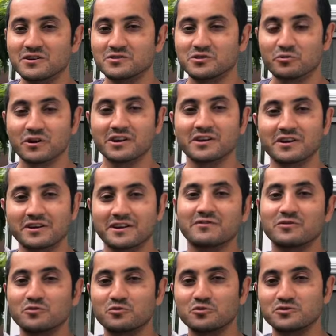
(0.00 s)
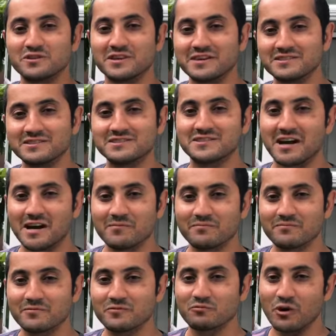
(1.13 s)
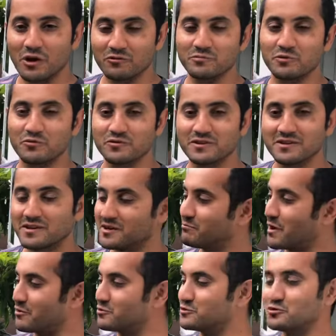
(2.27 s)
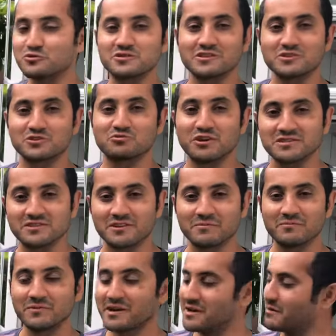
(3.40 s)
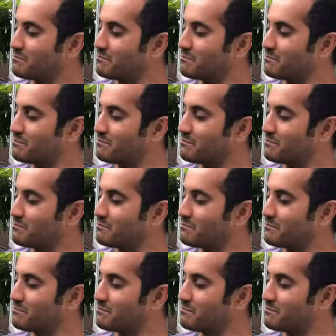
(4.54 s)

So we're going to give the roots an easy time while we move it by reducing the stress on them,